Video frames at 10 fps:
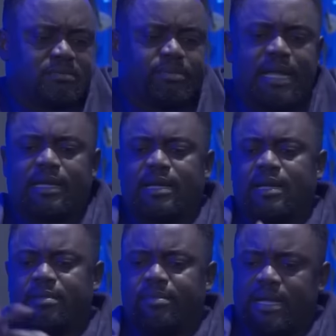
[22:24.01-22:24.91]
buy
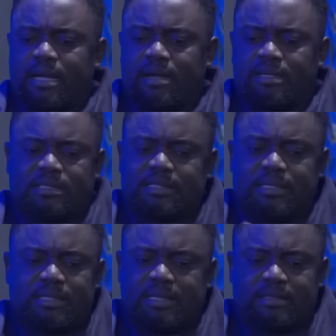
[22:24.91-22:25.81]
car, buy houses
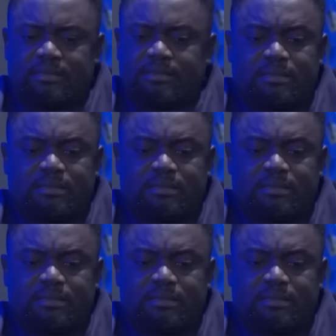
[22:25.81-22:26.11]
and that,